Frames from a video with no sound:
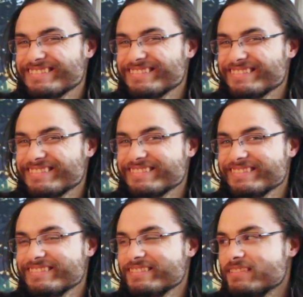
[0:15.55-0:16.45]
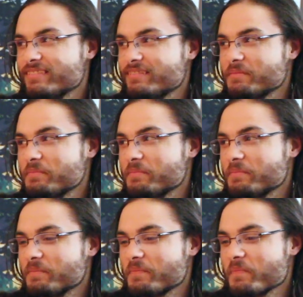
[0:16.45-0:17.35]

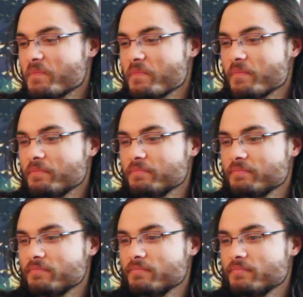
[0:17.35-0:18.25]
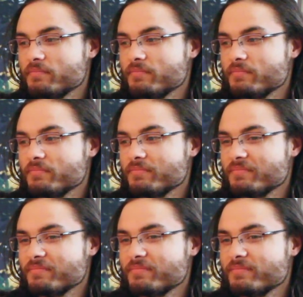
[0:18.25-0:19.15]

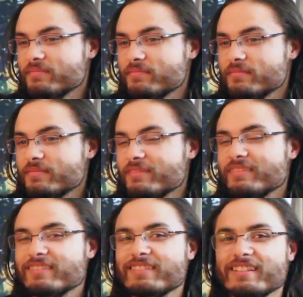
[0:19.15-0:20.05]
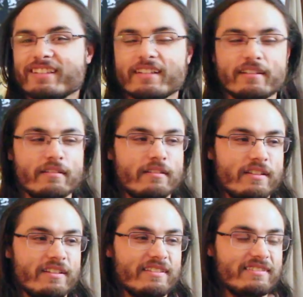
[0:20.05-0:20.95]

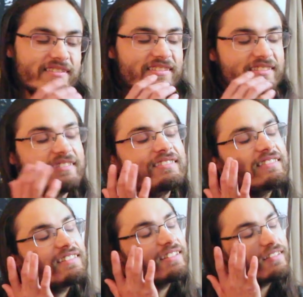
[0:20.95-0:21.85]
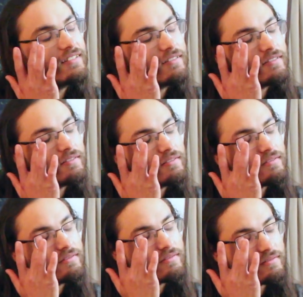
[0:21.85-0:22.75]

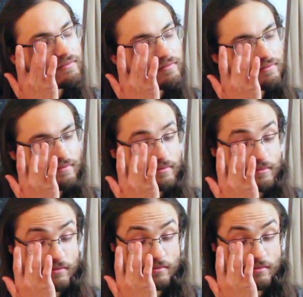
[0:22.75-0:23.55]
The person shown says nothing.